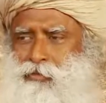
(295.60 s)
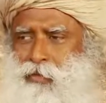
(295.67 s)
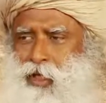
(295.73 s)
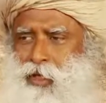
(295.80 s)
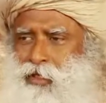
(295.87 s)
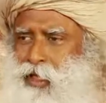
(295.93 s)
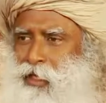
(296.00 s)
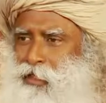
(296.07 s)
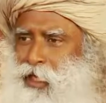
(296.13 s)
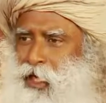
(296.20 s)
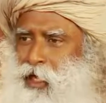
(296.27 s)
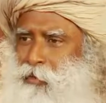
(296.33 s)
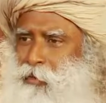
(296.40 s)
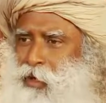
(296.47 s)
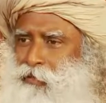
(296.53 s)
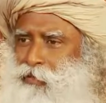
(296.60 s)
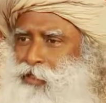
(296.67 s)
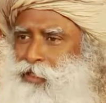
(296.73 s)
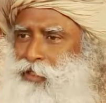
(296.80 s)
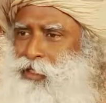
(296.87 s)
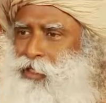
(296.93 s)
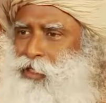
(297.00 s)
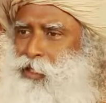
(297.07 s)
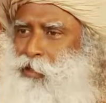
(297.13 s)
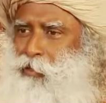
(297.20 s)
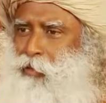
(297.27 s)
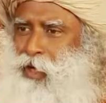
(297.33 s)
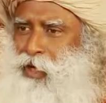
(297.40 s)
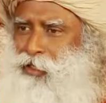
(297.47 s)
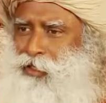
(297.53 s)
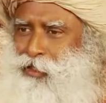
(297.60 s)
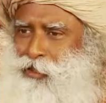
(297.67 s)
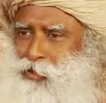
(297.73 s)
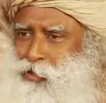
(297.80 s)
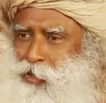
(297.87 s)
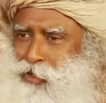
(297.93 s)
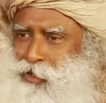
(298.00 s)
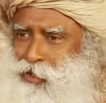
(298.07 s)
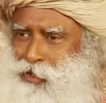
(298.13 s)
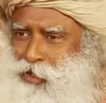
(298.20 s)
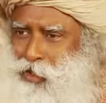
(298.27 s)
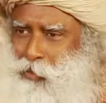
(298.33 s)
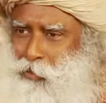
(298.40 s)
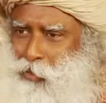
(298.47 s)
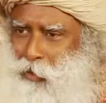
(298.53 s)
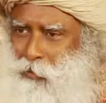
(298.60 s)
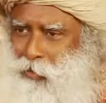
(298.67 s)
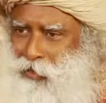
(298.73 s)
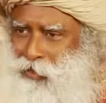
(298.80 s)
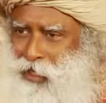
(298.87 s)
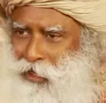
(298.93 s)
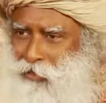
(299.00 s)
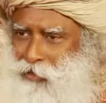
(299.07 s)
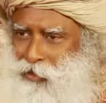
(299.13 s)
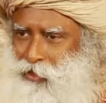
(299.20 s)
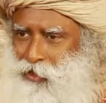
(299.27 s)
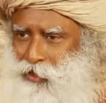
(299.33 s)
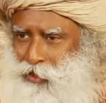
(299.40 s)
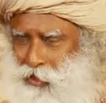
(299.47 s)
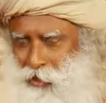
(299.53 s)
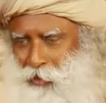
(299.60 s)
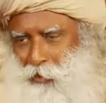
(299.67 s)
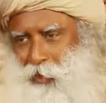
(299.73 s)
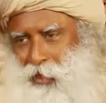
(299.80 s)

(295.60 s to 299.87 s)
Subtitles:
At that time I was single-minded towards a certain purpose, I was in a certain